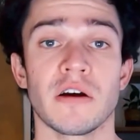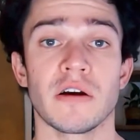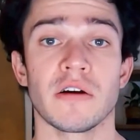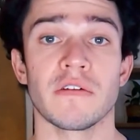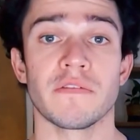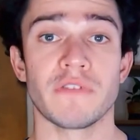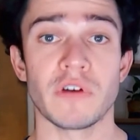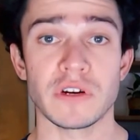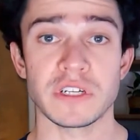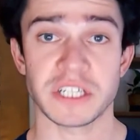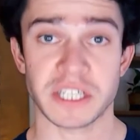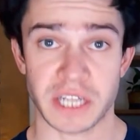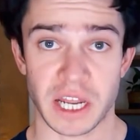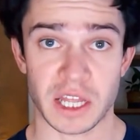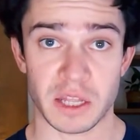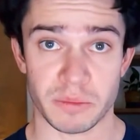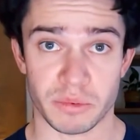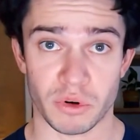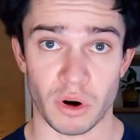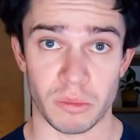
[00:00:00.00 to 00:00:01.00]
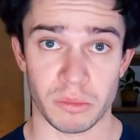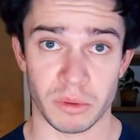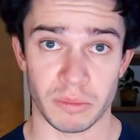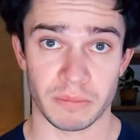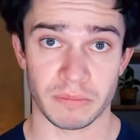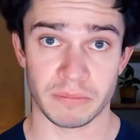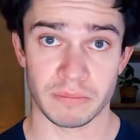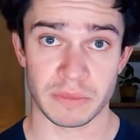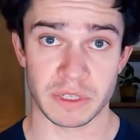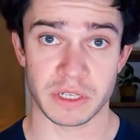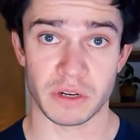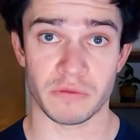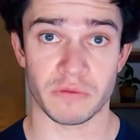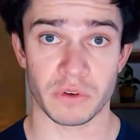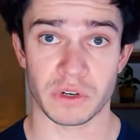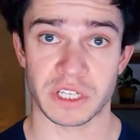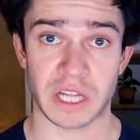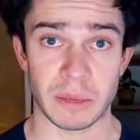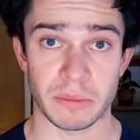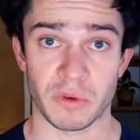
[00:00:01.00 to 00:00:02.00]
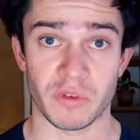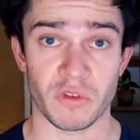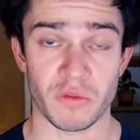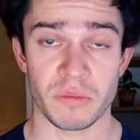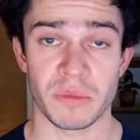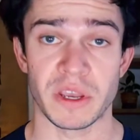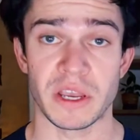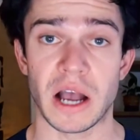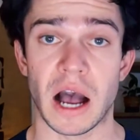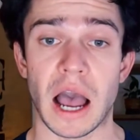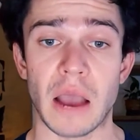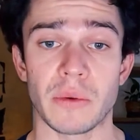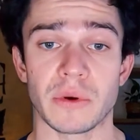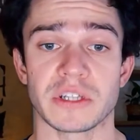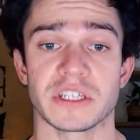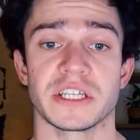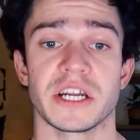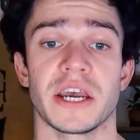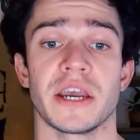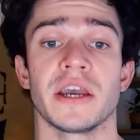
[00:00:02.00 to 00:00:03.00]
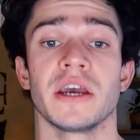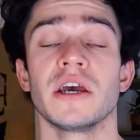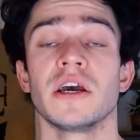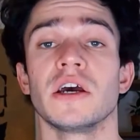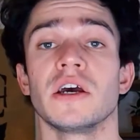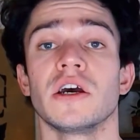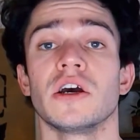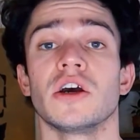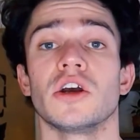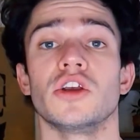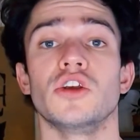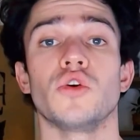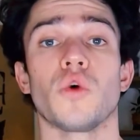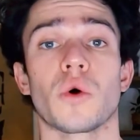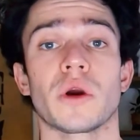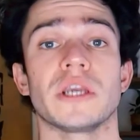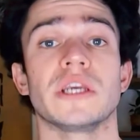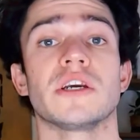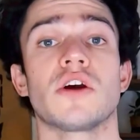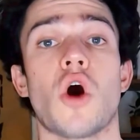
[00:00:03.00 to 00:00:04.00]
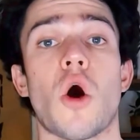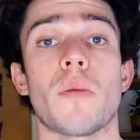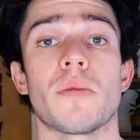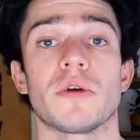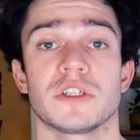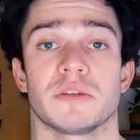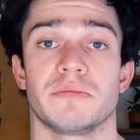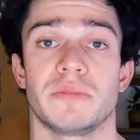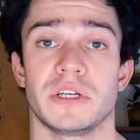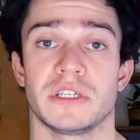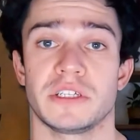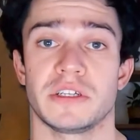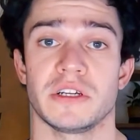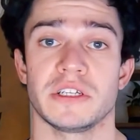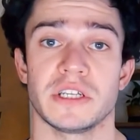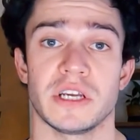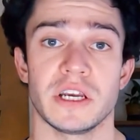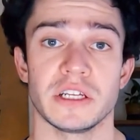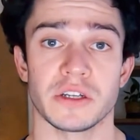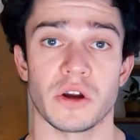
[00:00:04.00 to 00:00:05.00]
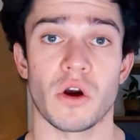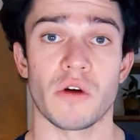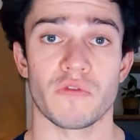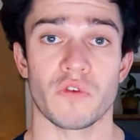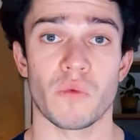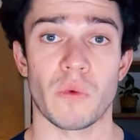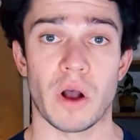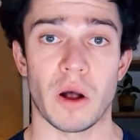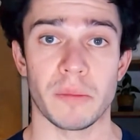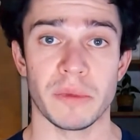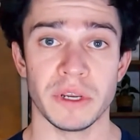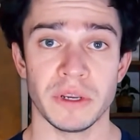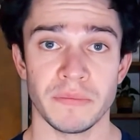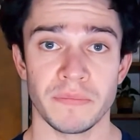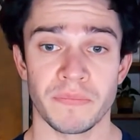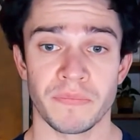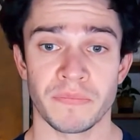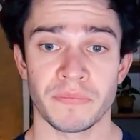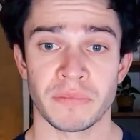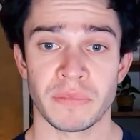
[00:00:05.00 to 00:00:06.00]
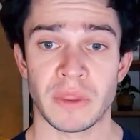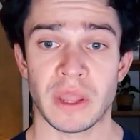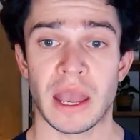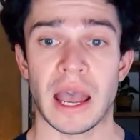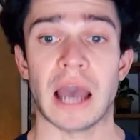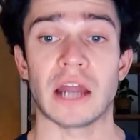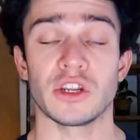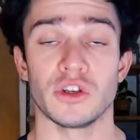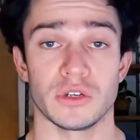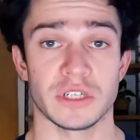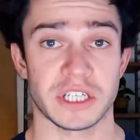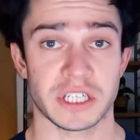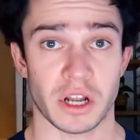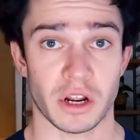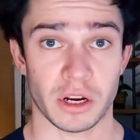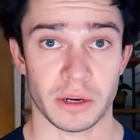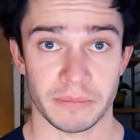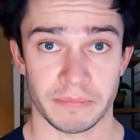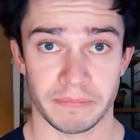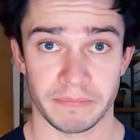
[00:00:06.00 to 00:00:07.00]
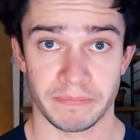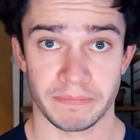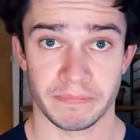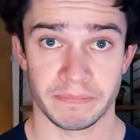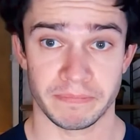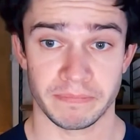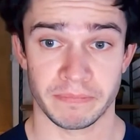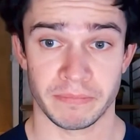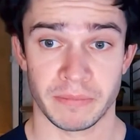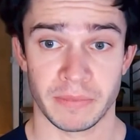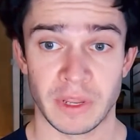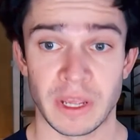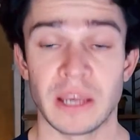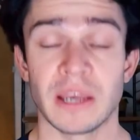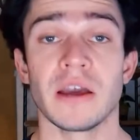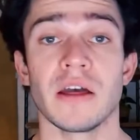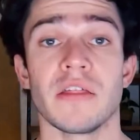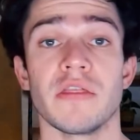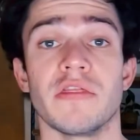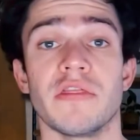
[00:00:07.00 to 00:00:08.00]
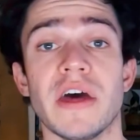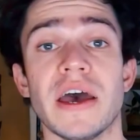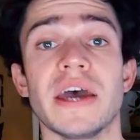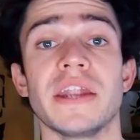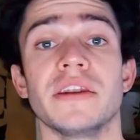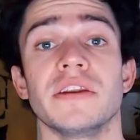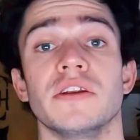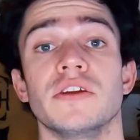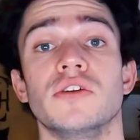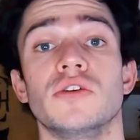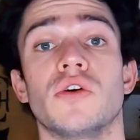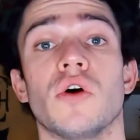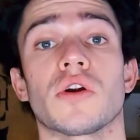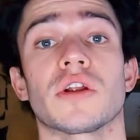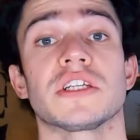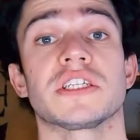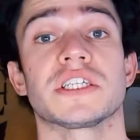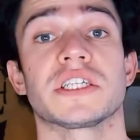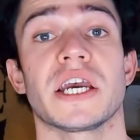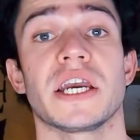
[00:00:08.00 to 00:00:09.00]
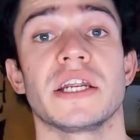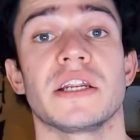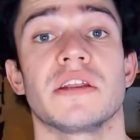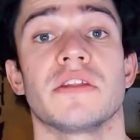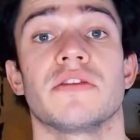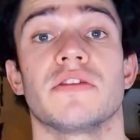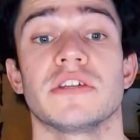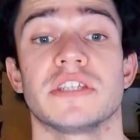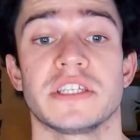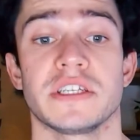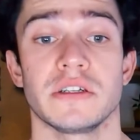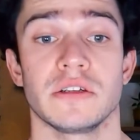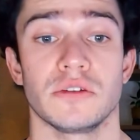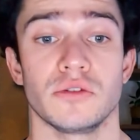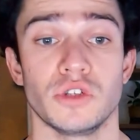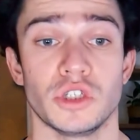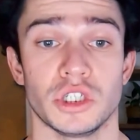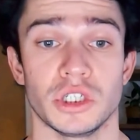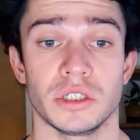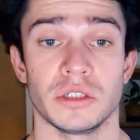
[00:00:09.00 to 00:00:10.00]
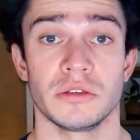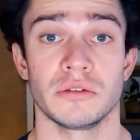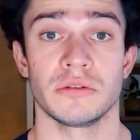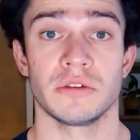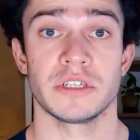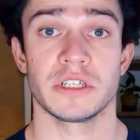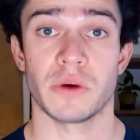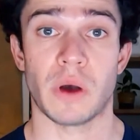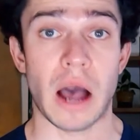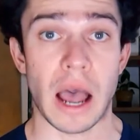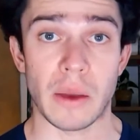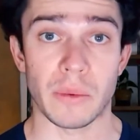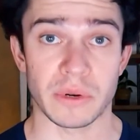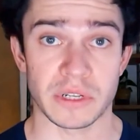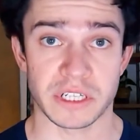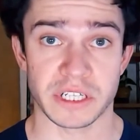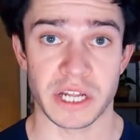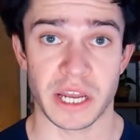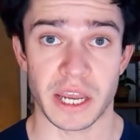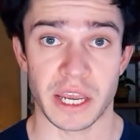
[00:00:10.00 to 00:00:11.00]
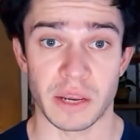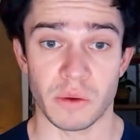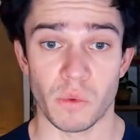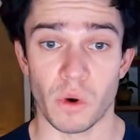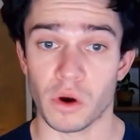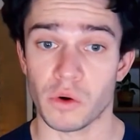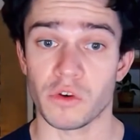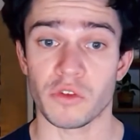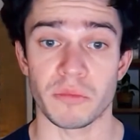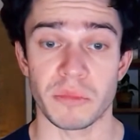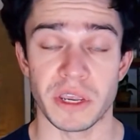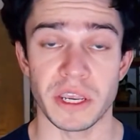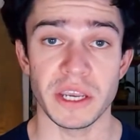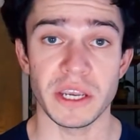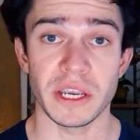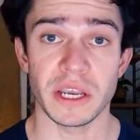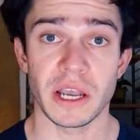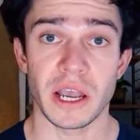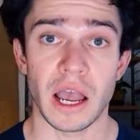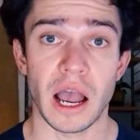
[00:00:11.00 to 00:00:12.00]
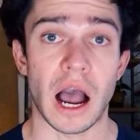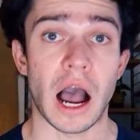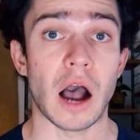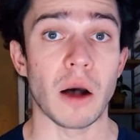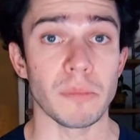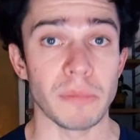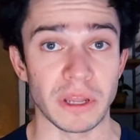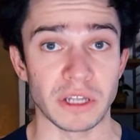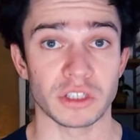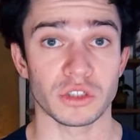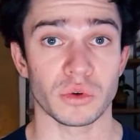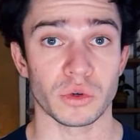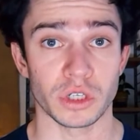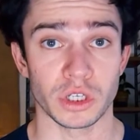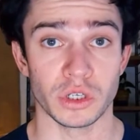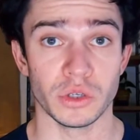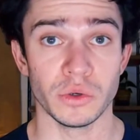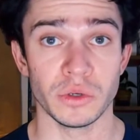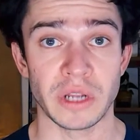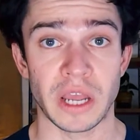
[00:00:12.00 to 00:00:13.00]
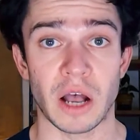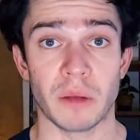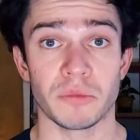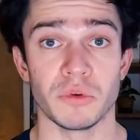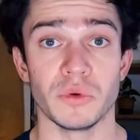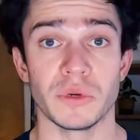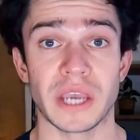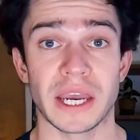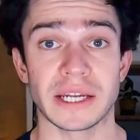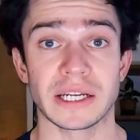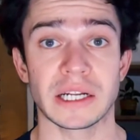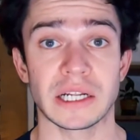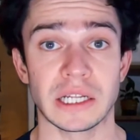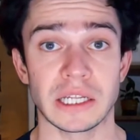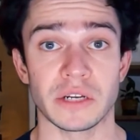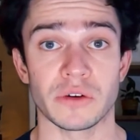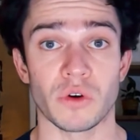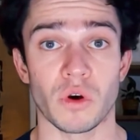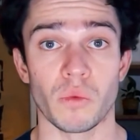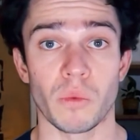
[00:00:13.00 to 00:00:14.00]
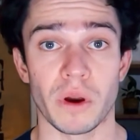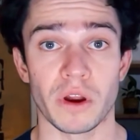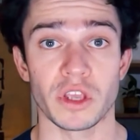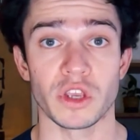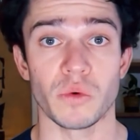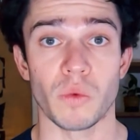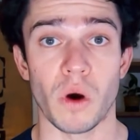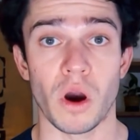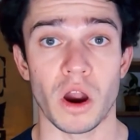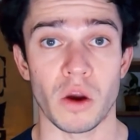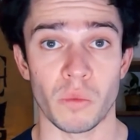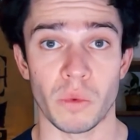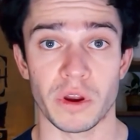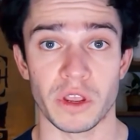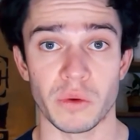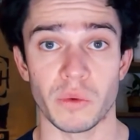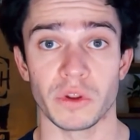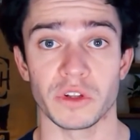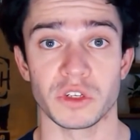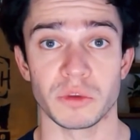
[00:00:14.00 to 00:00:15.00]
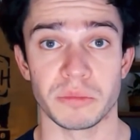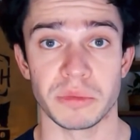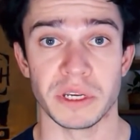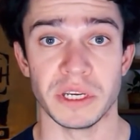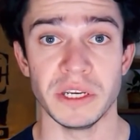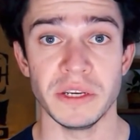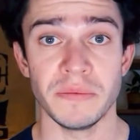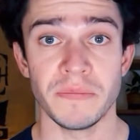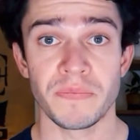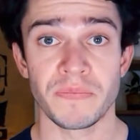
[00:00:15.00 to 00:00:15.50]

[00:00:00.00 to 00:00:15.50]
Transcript: First, state the problem. So for example, for me, I would say your e-commerce business is overwhelming and you're stuck. Then you got to state the solution. So I would say, work with me. I'll mentor you and help you get clear on where you are and where you want to be,